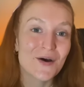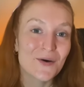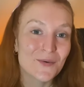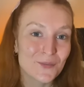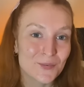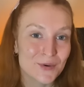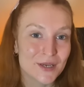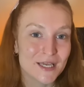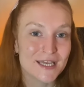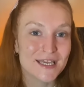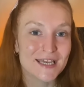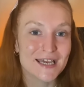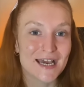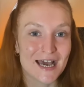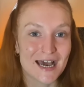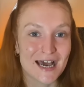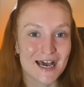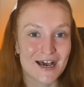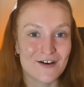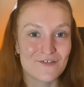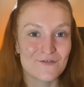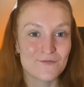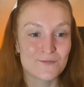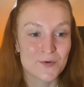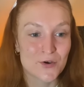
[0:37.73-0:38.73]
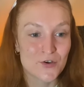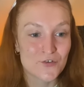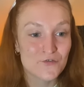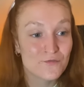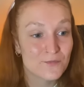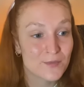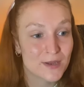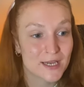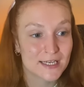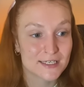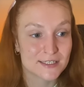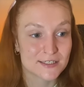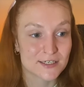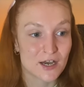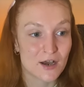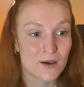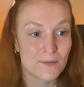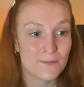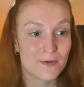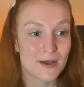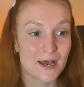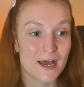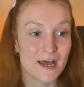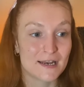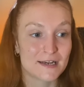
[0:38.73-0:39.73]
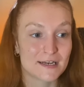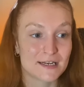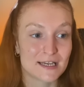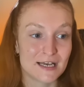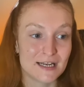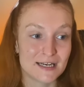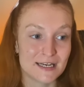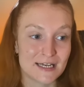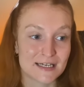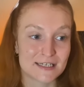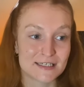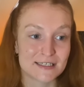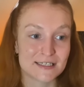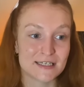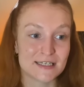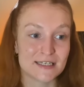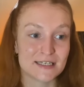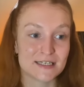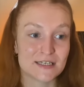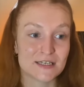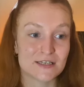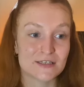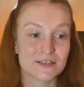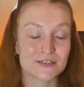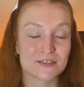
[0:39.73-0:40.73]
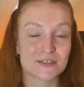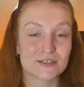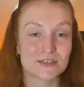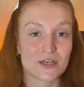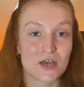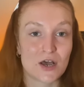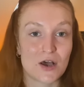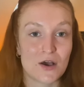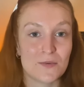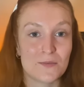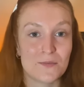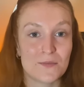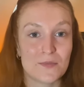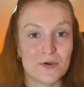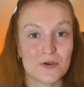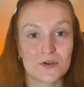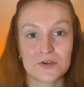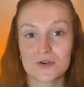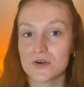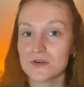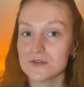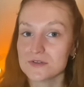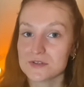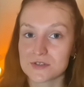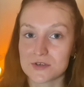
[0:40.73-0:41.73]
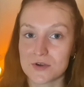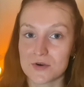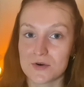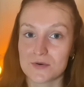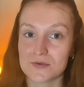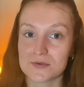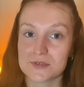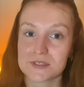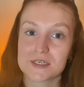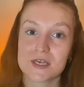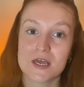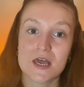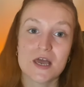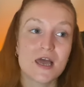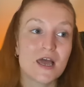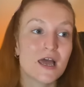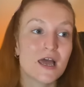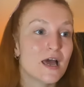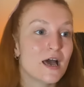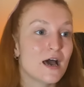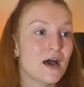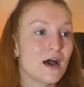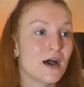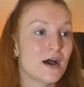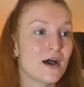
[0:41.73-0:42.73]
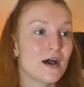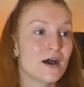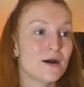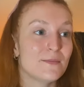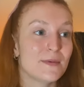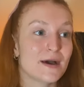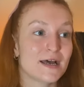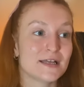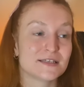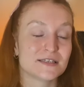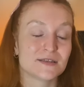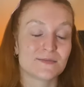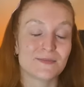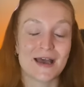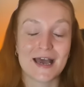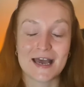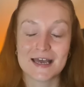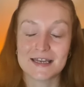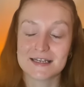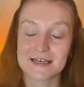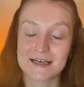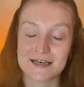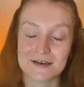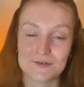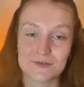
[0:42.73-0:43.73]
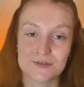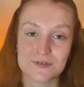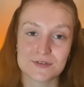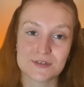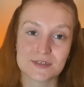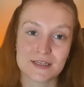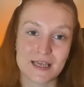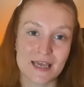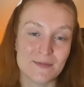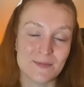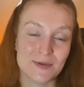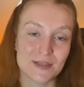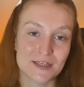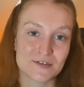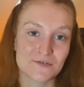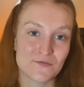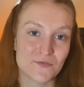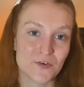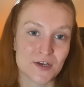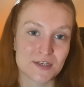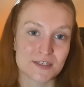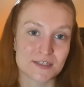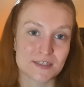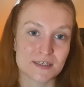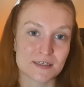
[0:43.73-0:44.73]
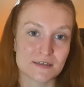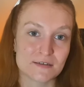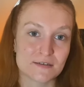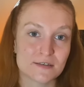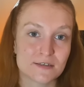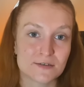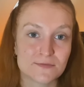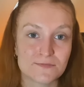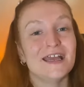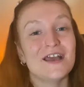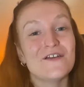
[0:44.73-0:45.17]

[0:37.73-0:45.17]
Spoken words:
we have both picked up and collected some consoles and some handheld gaming devices.